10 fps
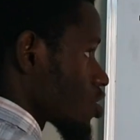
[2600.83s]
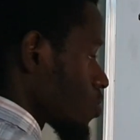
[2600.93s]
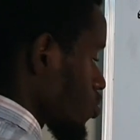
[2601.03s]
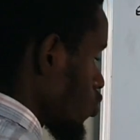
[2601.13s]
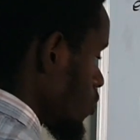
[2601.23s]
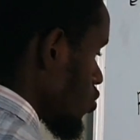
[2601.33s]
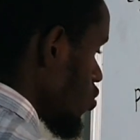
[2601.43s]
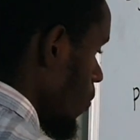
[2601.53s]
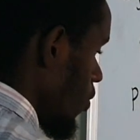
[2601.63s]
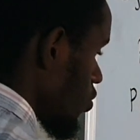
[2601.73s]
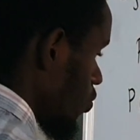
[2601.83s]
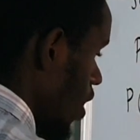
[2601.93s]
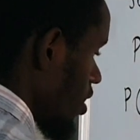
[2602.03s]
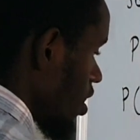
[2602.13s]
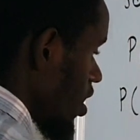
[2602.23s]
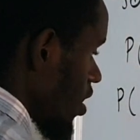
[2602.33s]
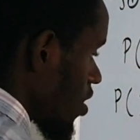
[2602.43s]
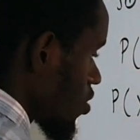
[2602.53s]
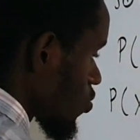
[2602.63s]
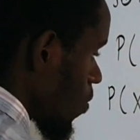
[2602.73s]
the transpose is going to be 0.1,
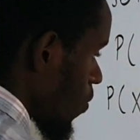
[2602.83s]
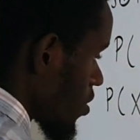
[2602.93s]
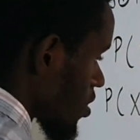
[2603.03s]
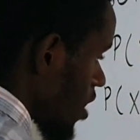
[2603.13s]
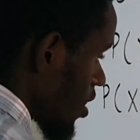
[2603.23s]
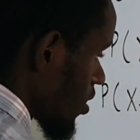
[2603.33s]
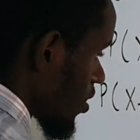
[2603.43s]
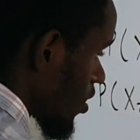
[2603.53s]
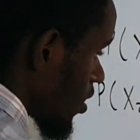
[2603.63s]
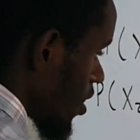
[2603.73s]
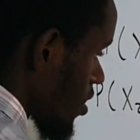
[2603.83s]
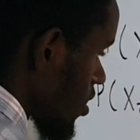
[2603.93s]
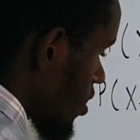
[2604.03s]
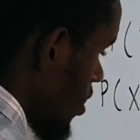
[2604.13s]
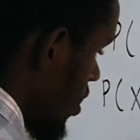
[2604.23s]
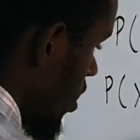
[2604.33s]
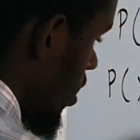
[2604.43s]
then 0.9, yes,